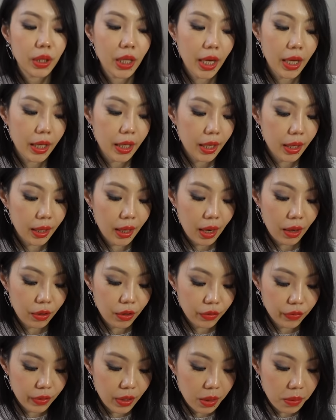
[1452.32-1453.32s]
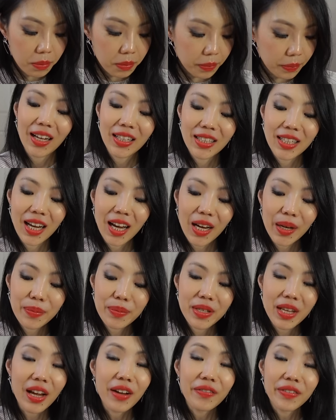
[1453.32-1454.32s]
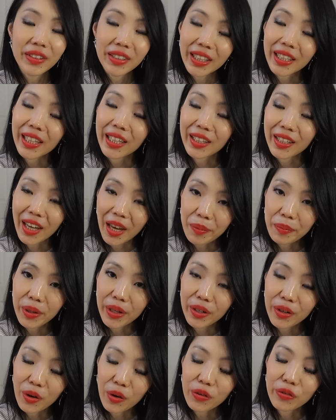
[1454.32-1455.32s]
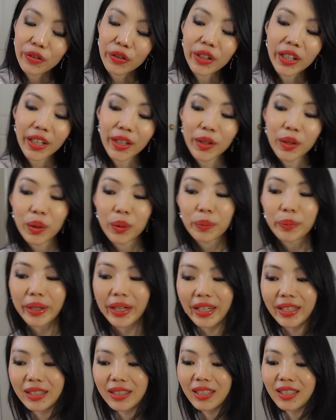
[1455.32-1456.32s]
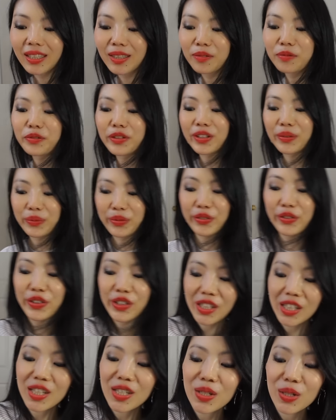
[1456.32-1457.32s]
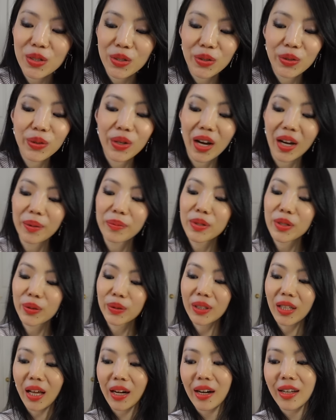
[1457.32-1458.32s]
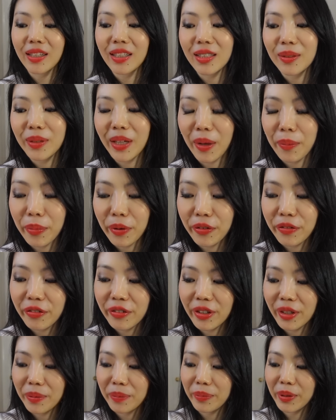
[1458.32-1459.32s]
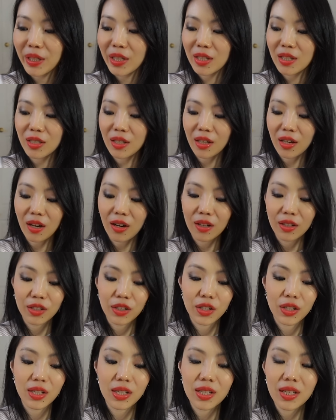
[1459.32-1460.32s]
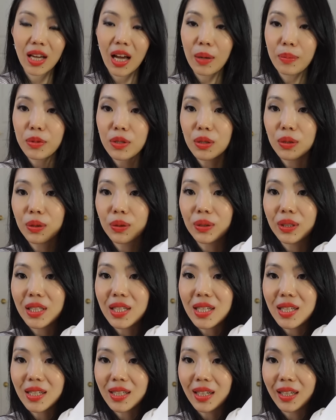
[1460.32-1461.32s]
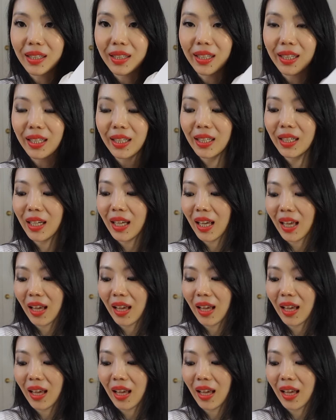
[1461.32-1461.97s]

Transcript: get in and out of them. At times, I feel like it can be an overkill, but for these two, I'm so glad I did get both of them because they are just absolutely stunning.